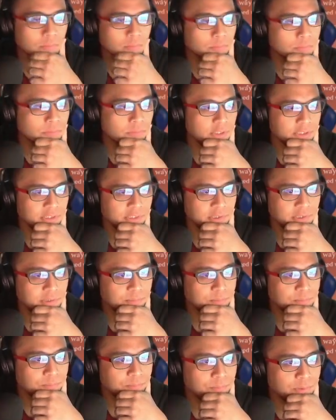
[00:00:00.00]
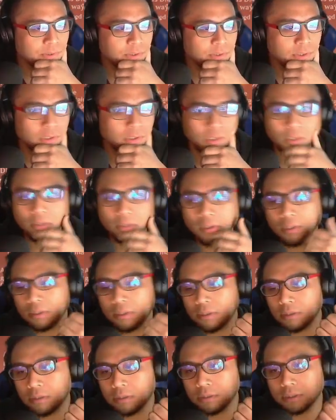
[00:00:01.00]
That's good.
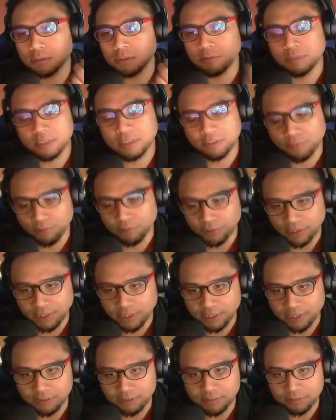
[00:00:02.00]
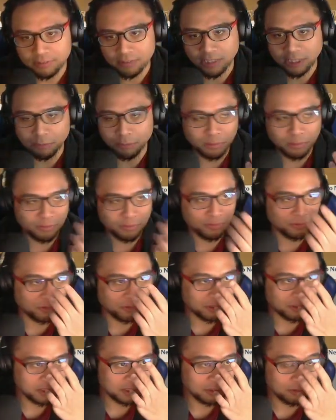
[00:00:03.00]
So we're on the fourth line, and I'm holding for
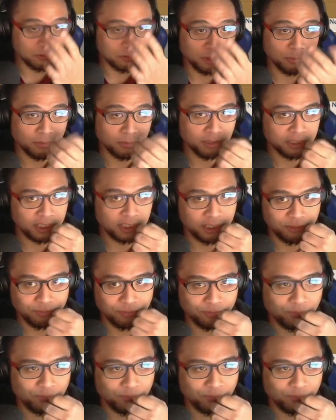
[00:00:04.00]
4-2 one more time.